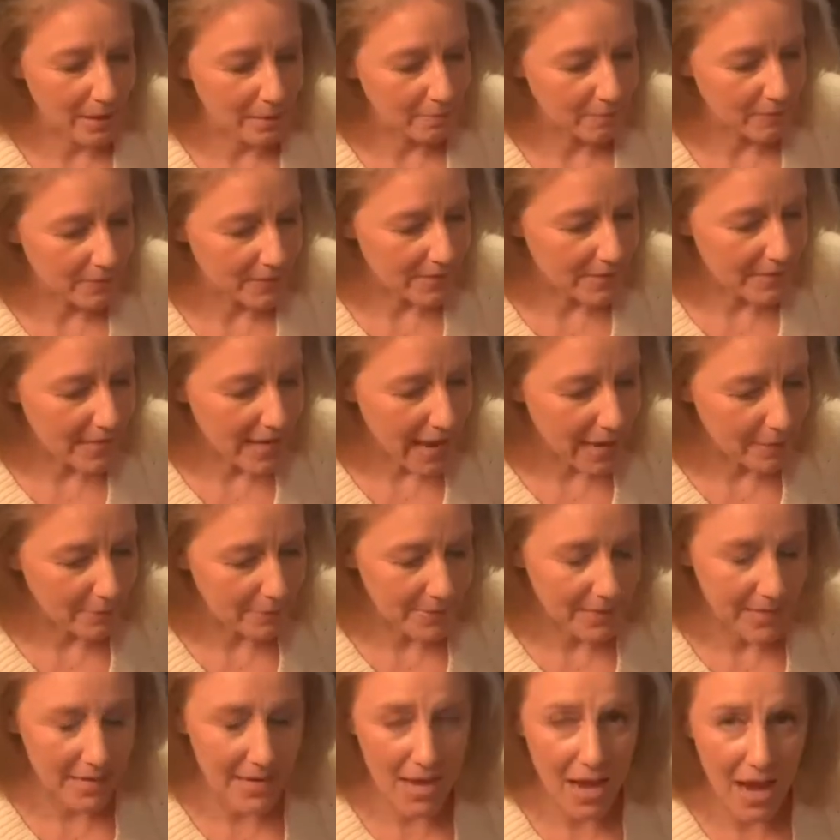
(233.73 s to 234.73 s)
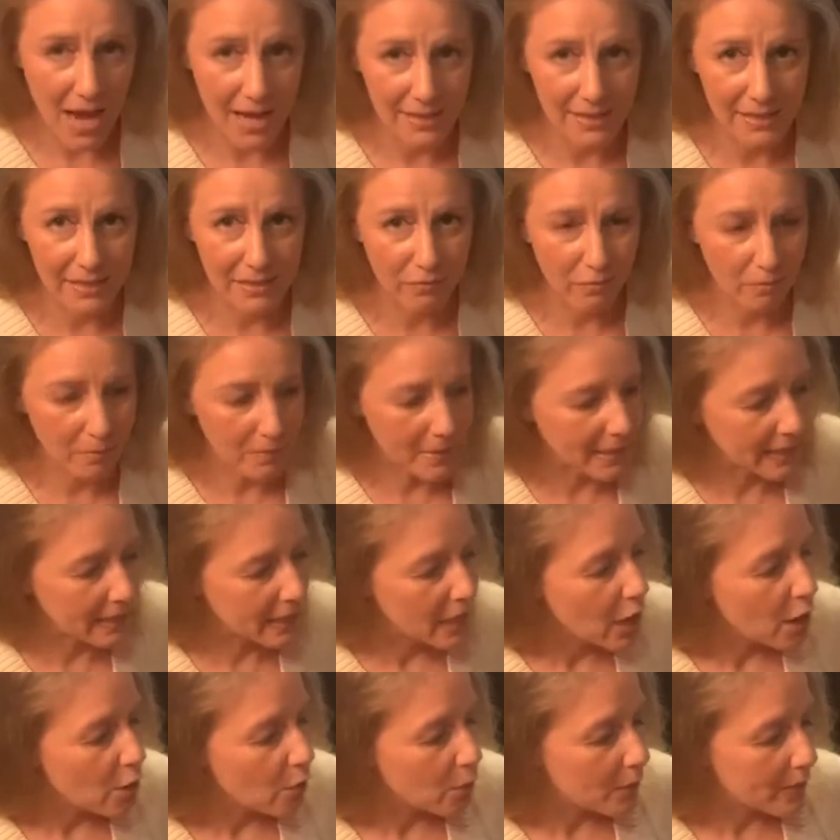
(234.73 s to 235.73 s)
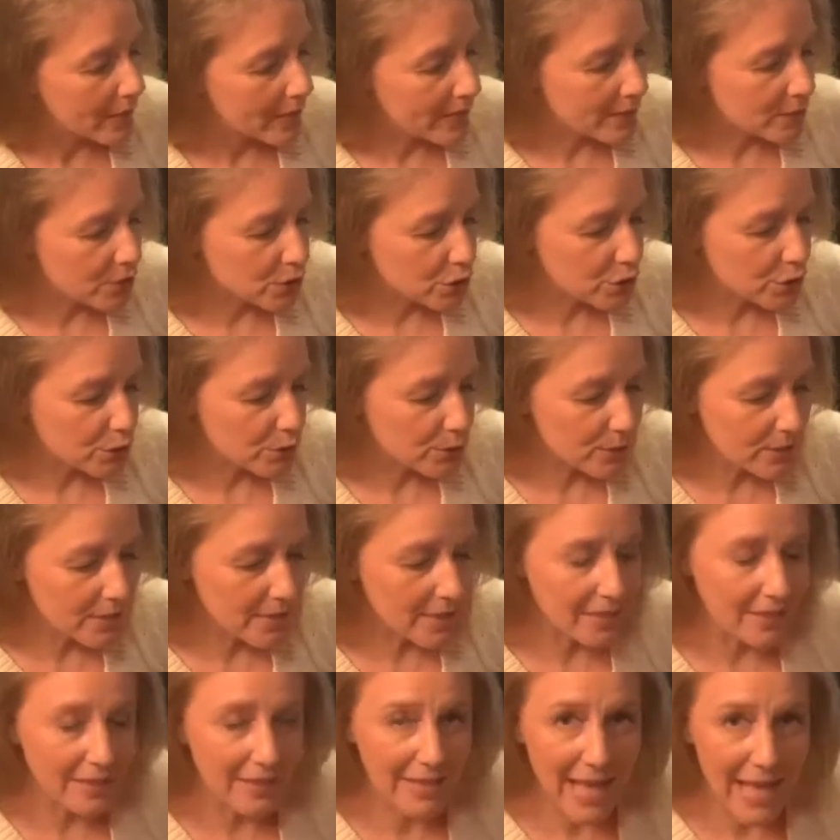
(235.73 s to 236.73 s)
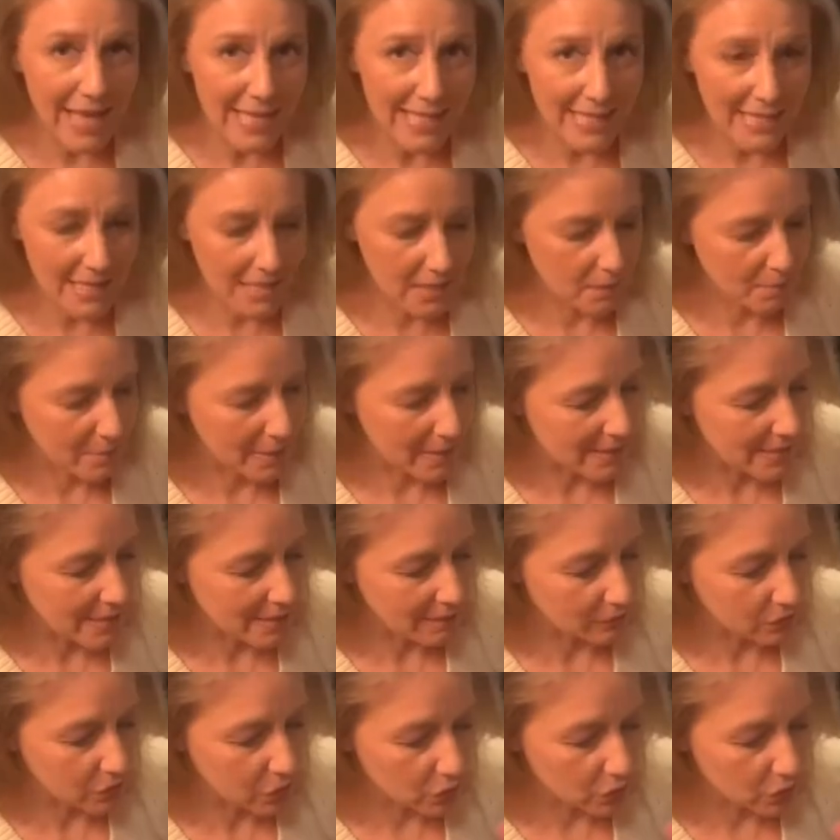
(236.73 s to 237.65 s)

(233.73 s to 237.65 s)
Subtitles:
types and cuts of meat, we can choose the less expensive. So